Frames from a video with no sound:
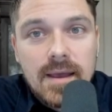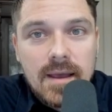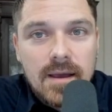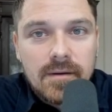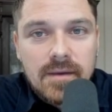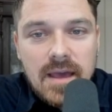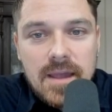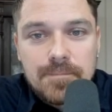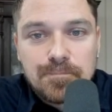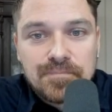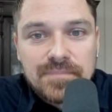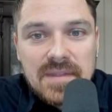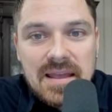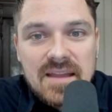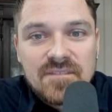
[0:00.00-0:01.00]
Okay.
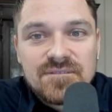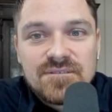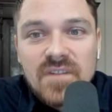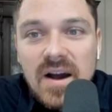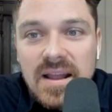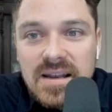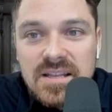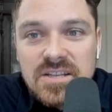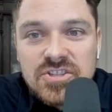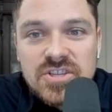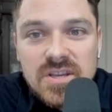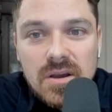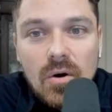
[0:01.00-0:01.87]
And finally, she